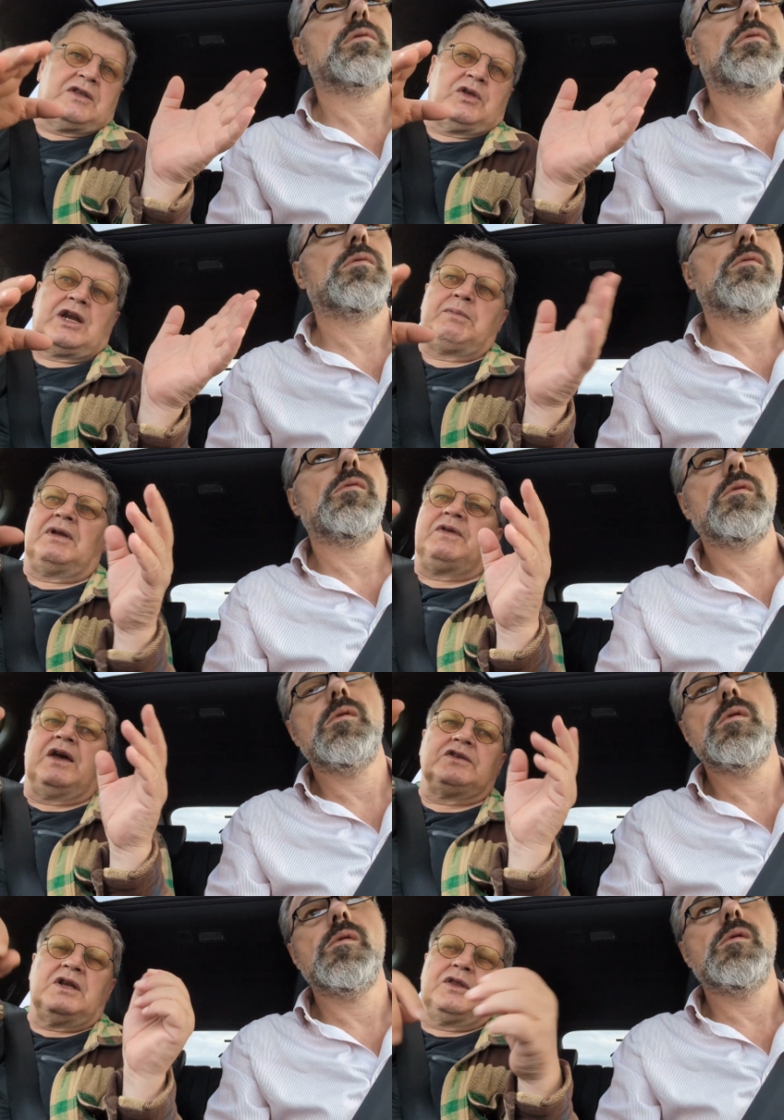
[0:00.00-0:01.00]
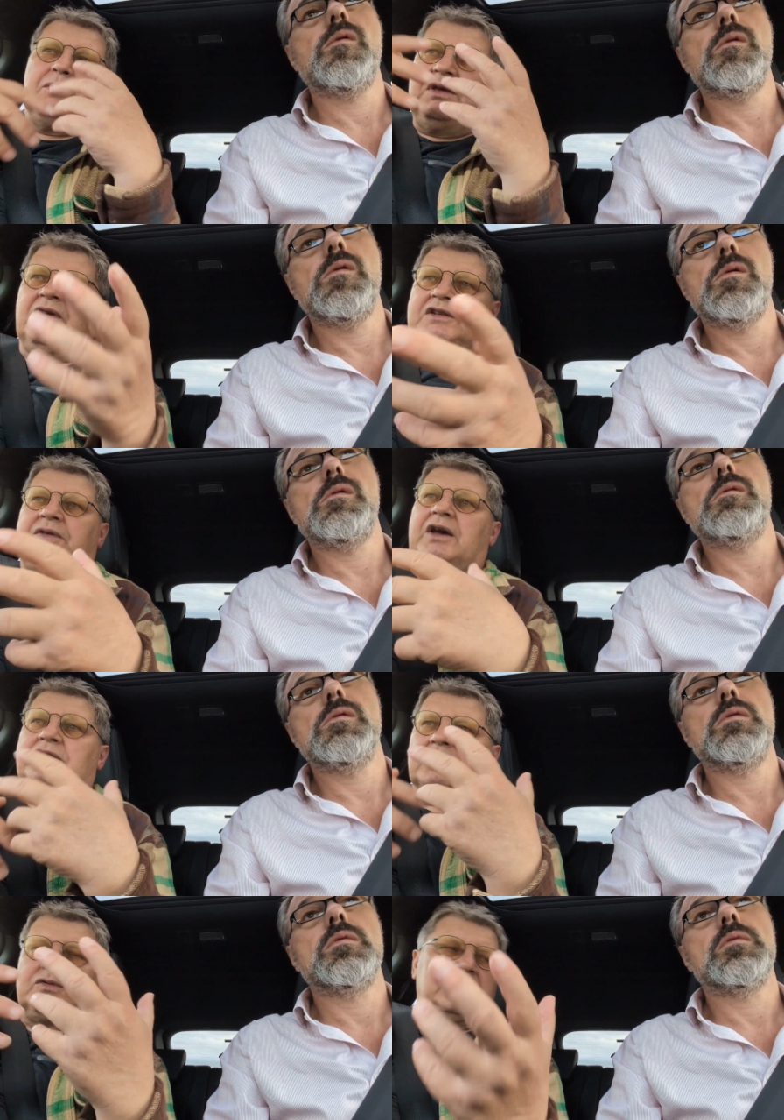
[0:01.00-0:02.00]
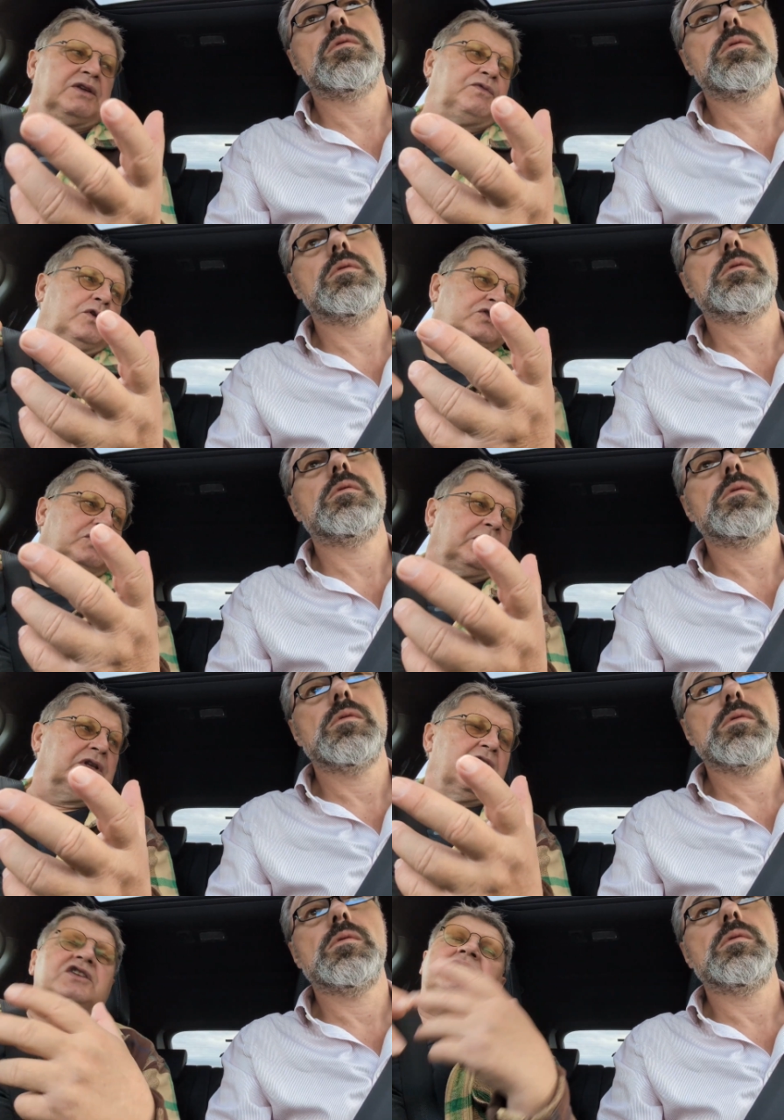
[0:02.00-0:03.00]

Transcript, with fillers: take the Krafla fires and the Myvatn fires of 24 to